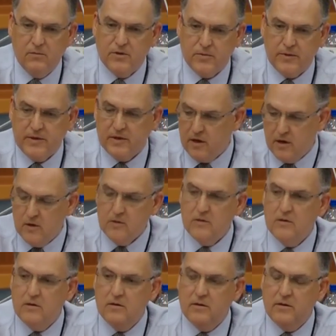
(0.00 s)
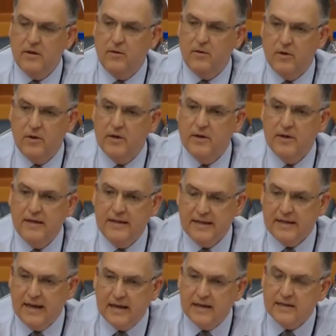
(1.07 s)
which we know there were
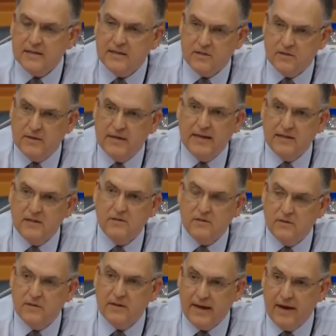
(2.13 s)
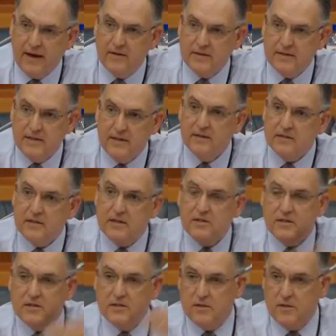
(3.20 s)
illegalities related to the guarantee,
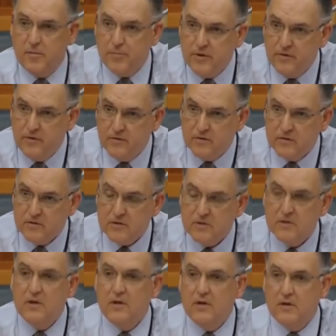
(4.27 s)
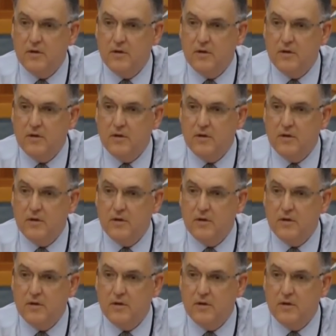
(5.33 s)
such as the approvals,